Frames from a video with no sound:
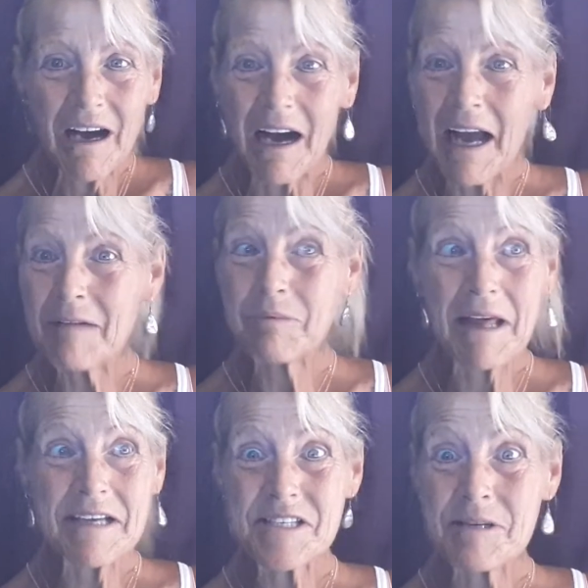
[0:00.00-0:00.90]
I had
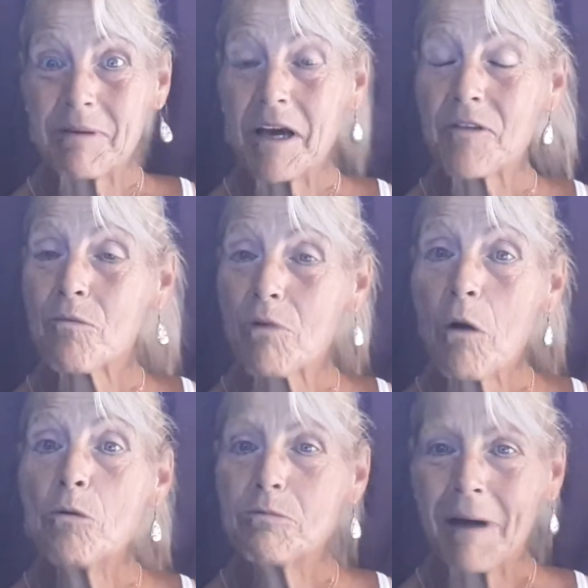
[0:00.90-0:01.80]
plans to be on the
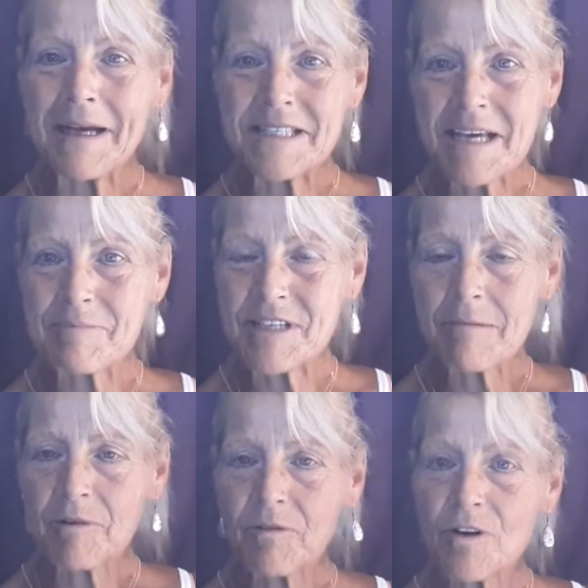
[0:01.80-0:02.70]
road by
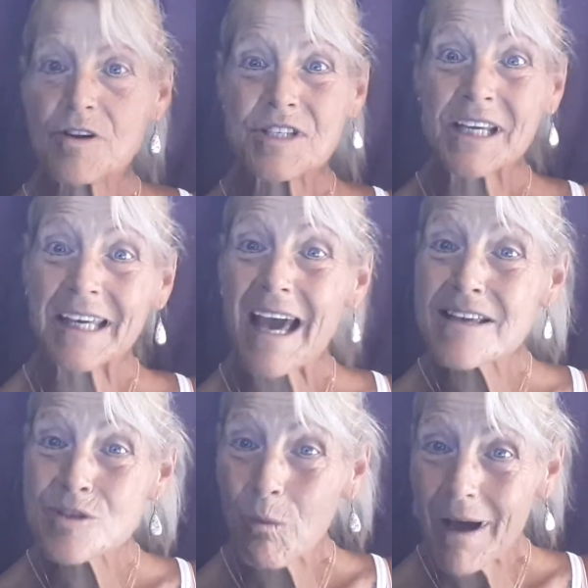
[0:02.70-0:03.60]
September 1st, and
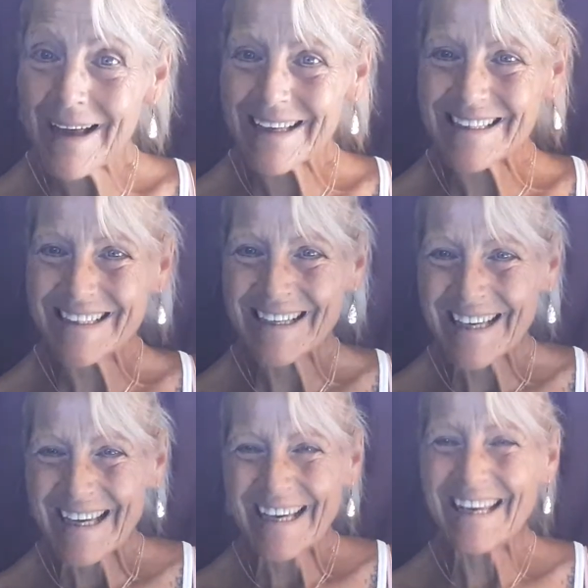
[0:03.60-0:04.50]
guess what?
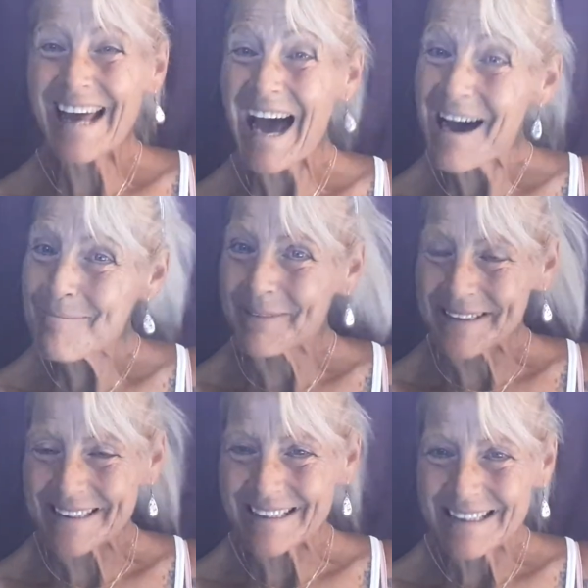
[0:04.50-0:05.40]
It
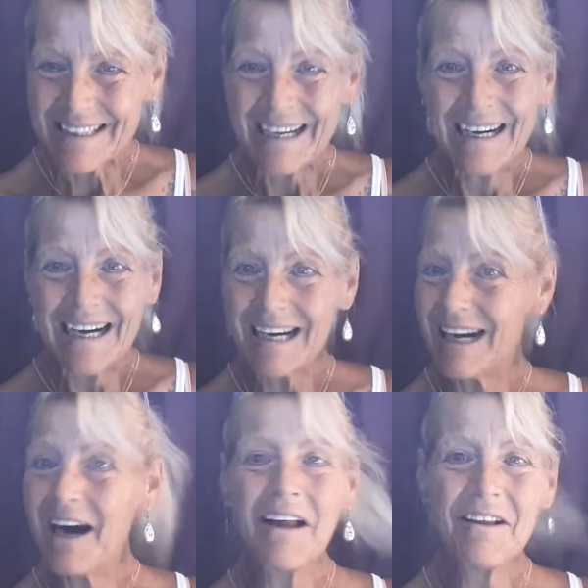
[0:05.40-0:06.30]
happened.
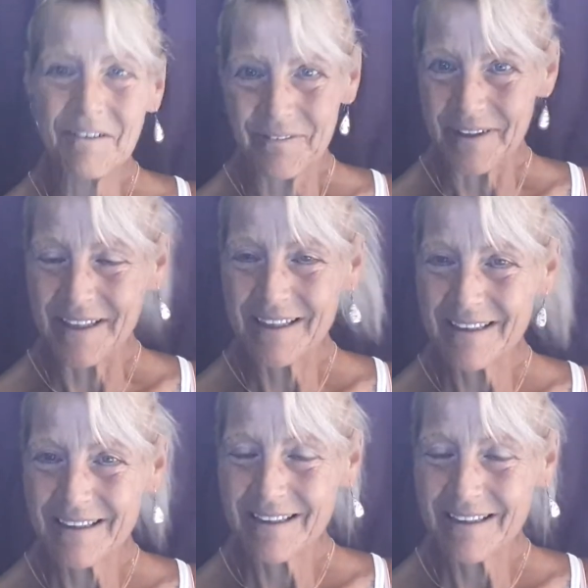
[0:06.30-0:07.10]
All of it.